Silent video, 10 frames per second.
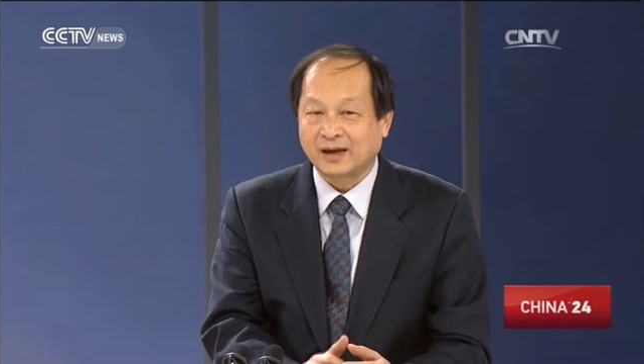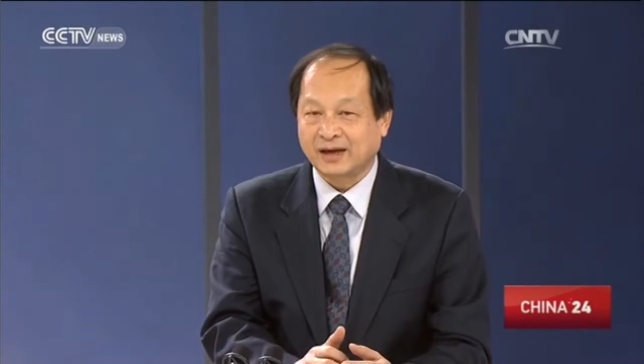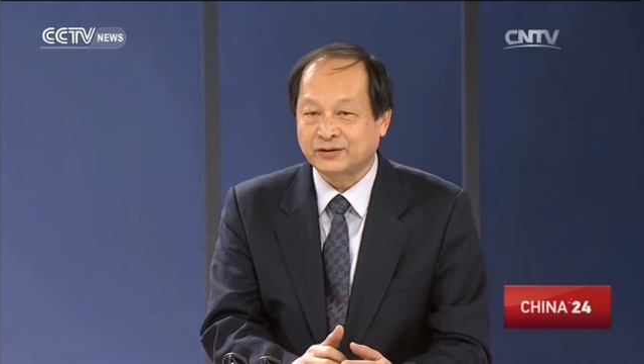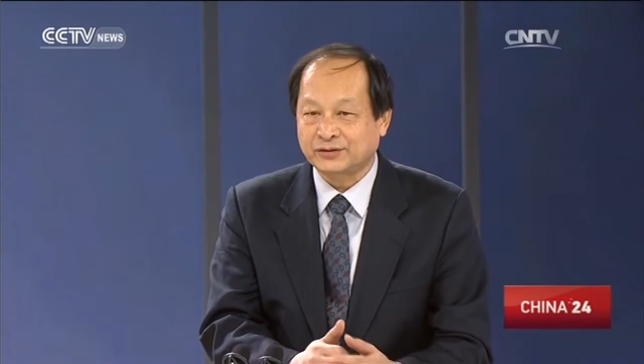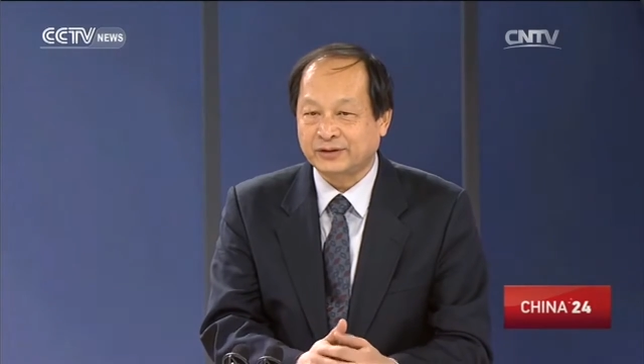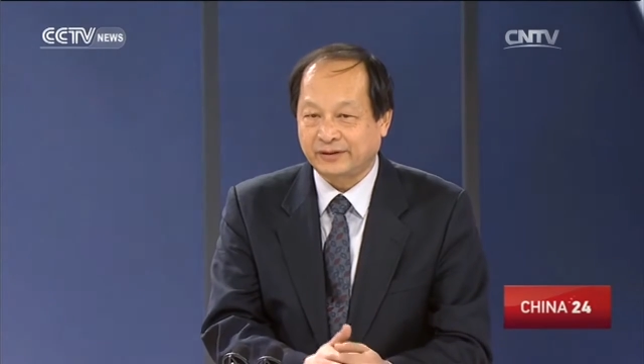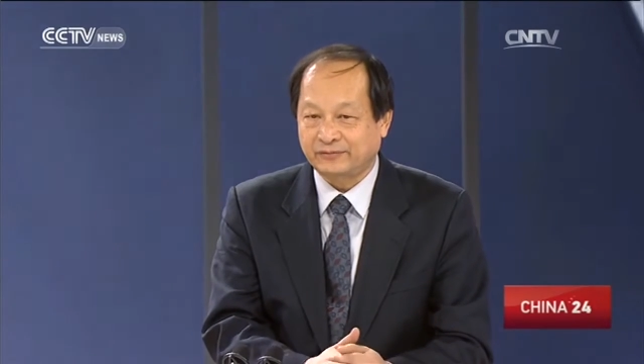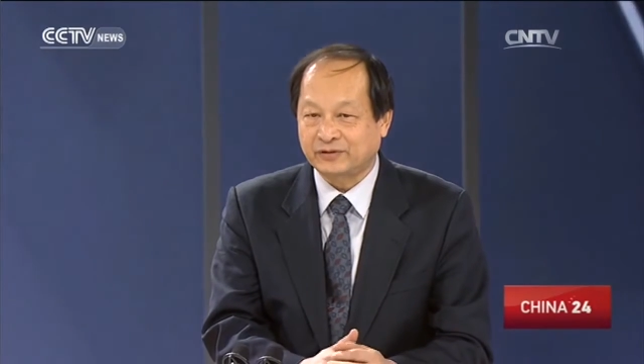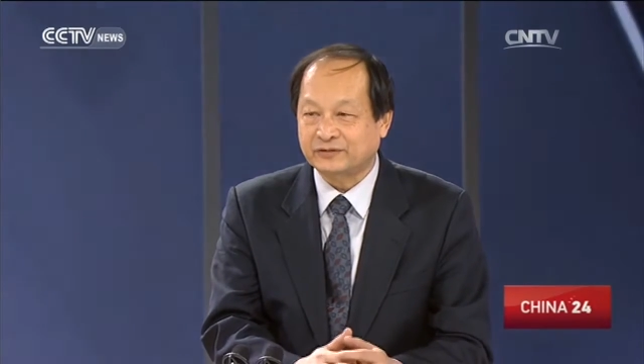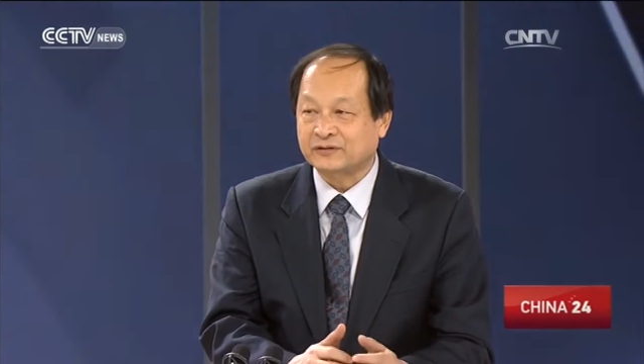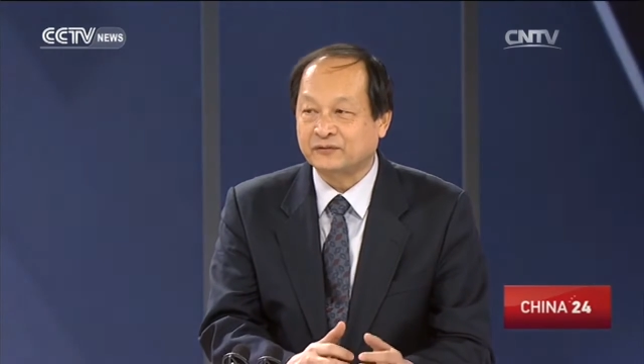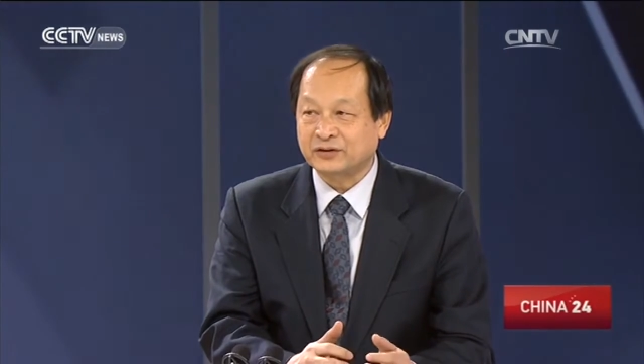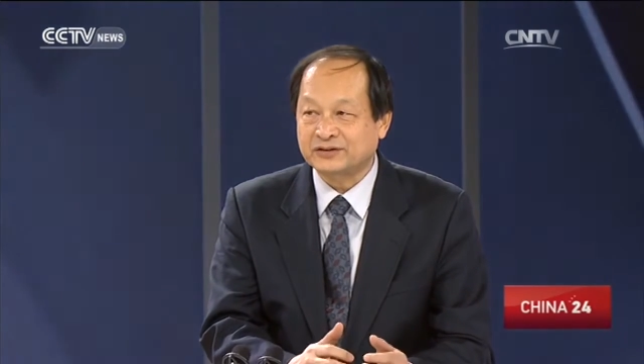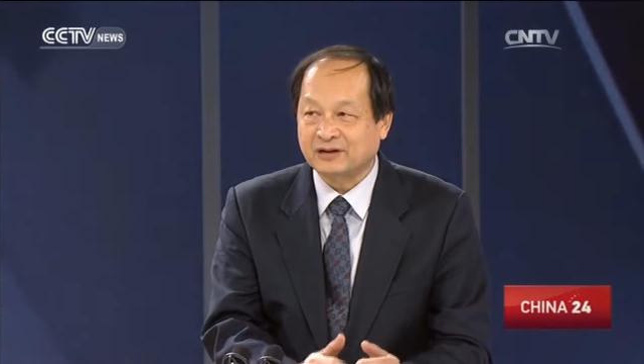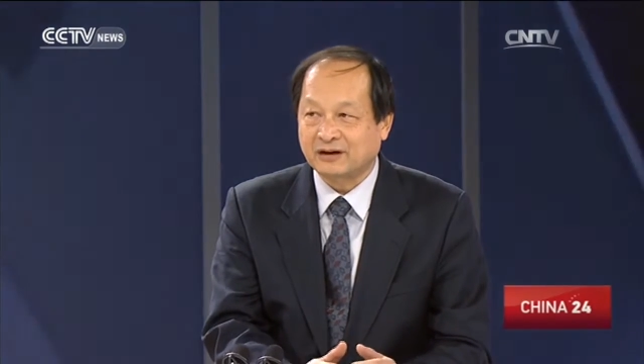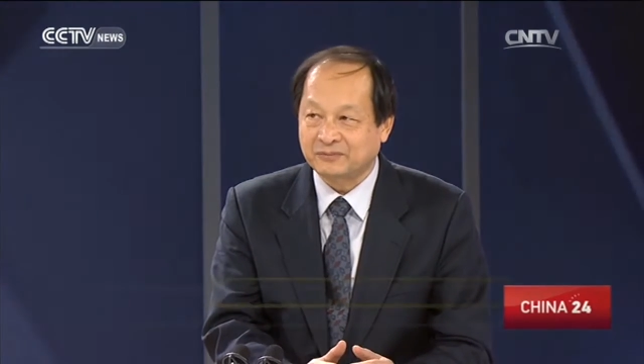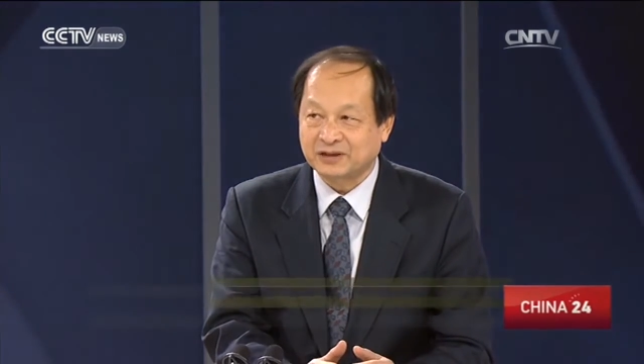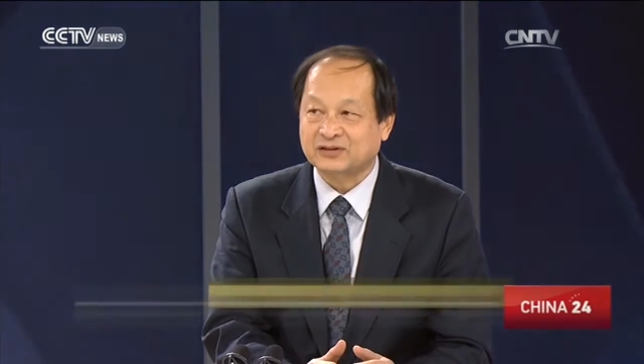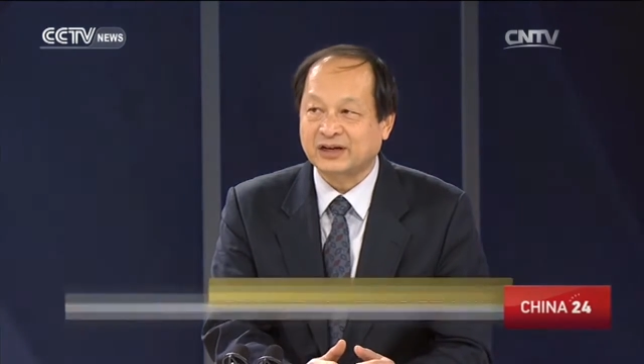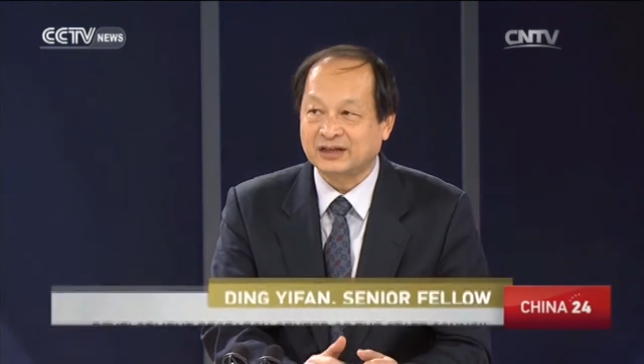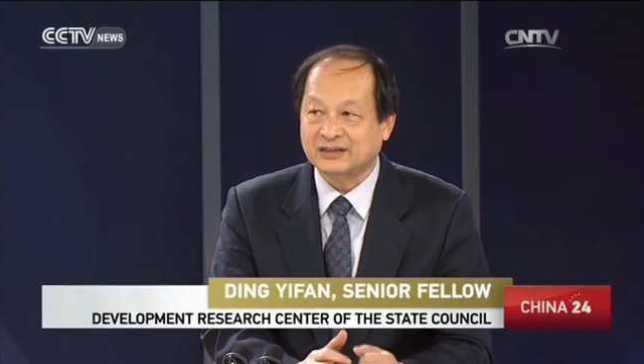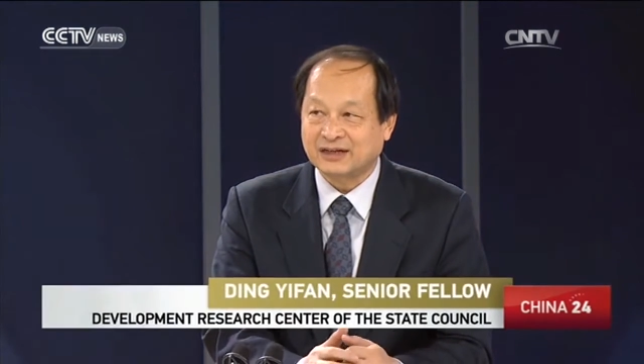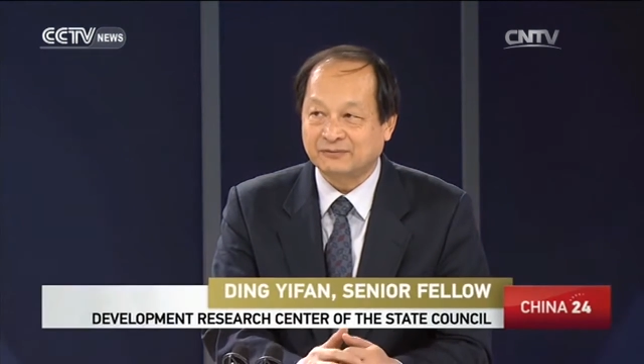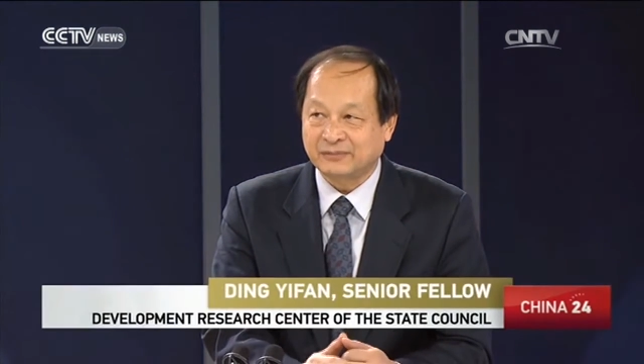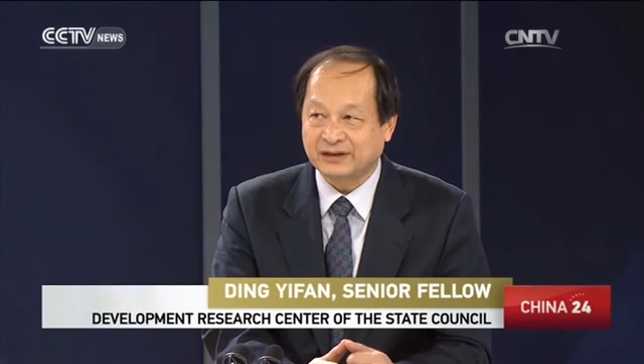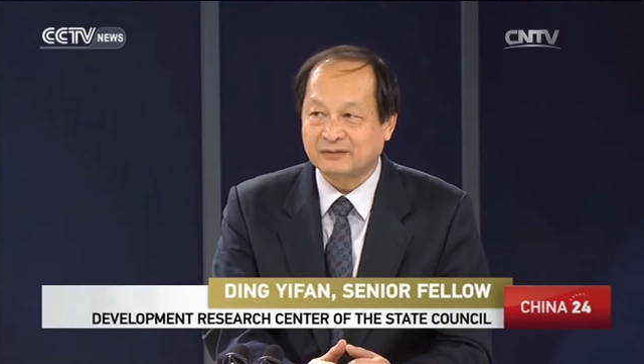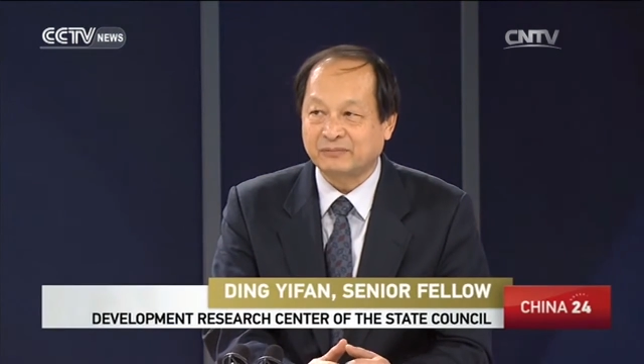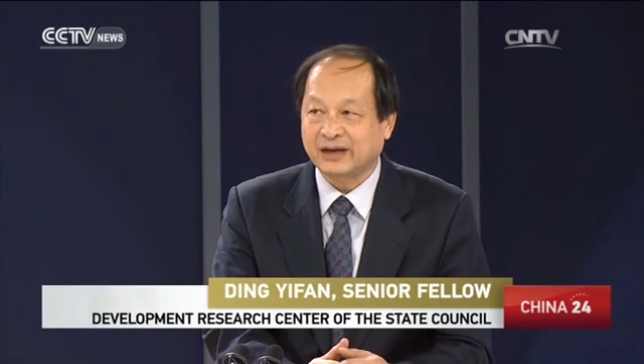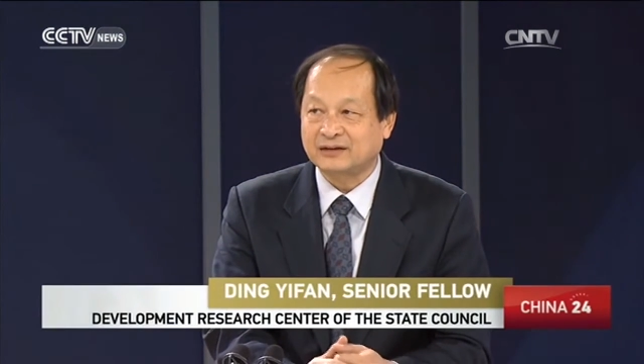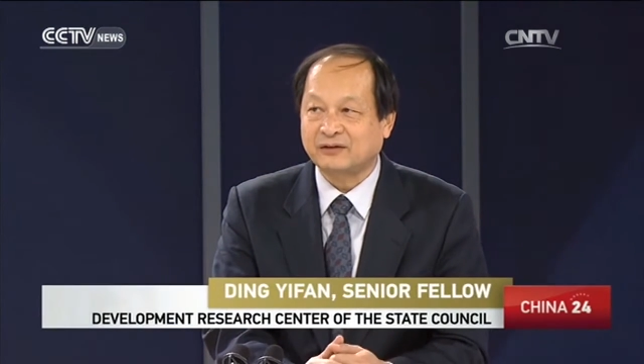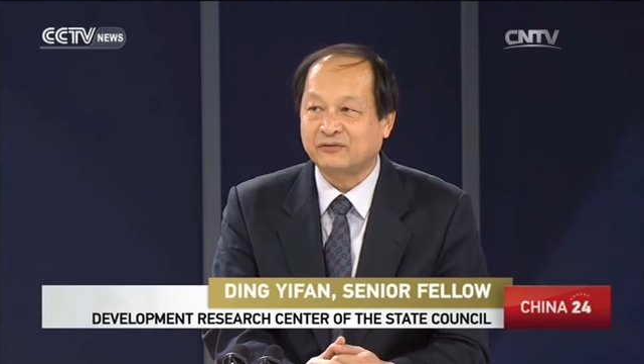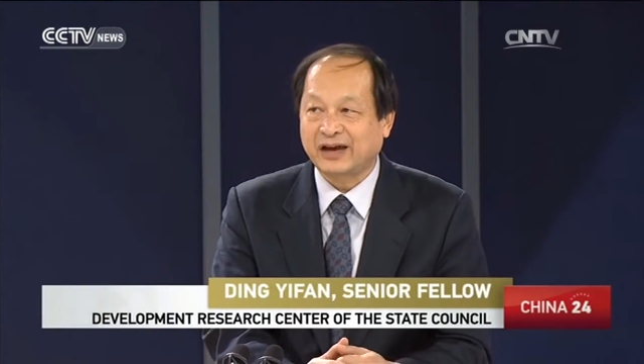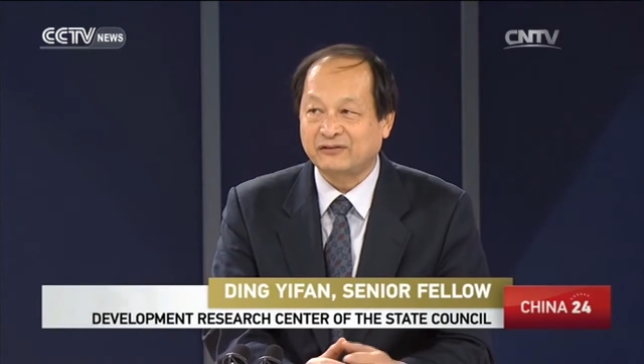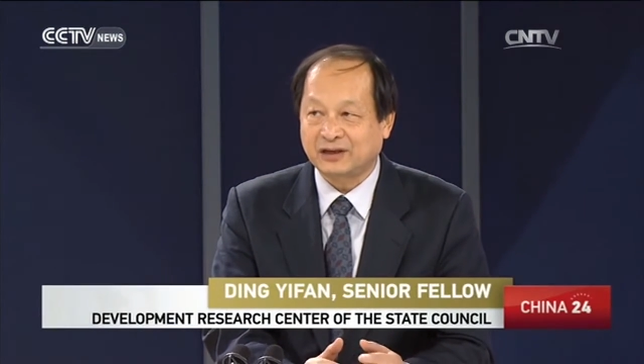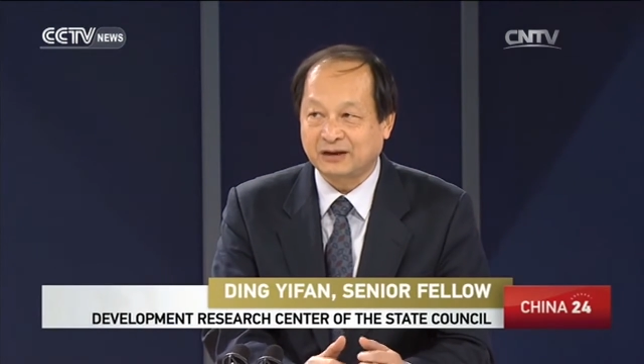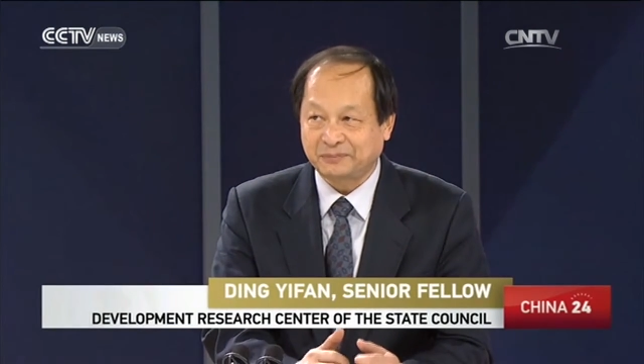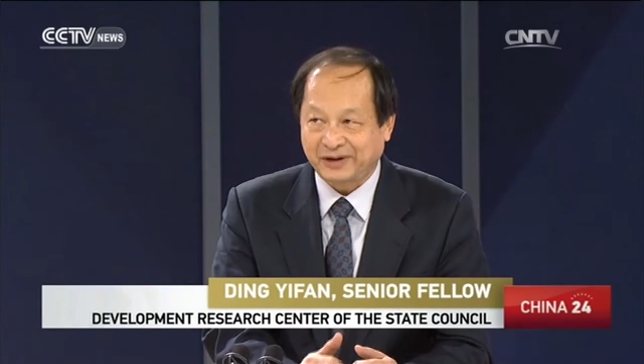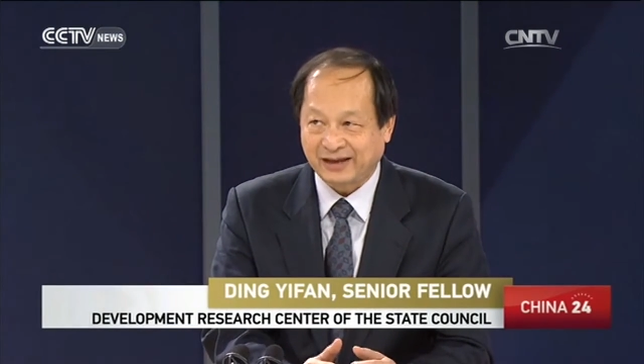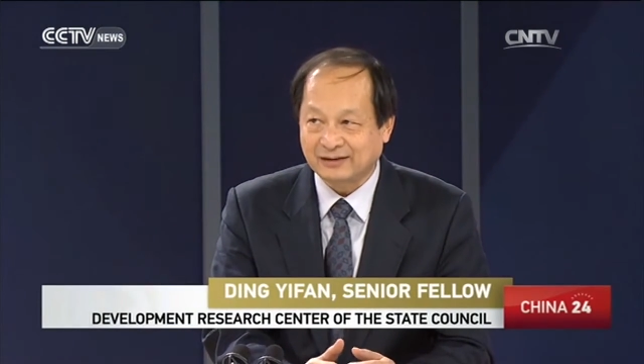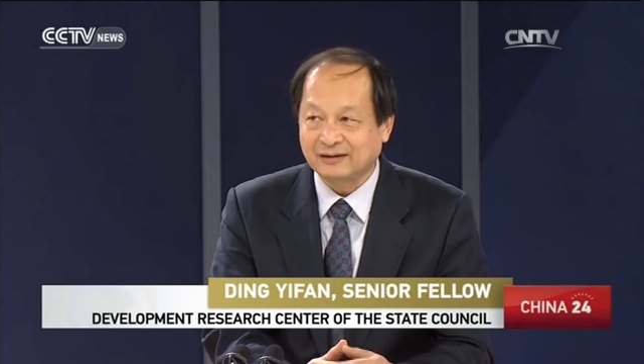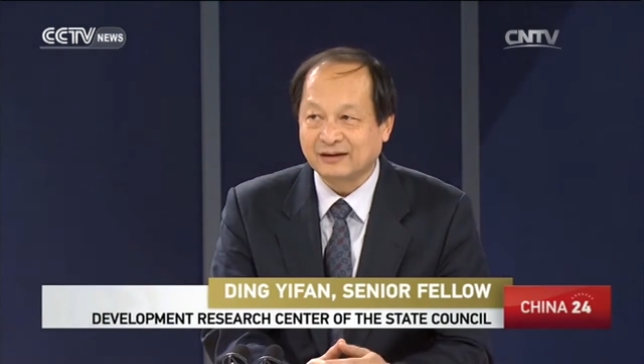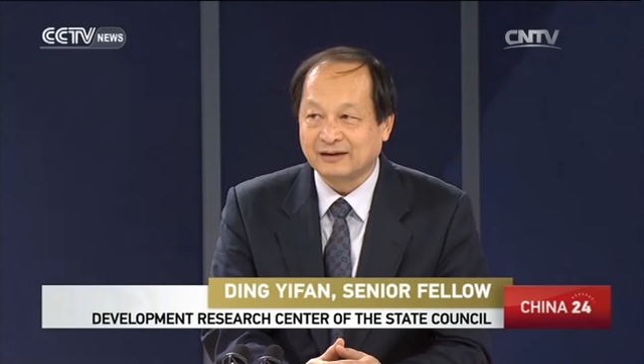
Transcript: Actually, it's the first time the Chinese government made a five-year plan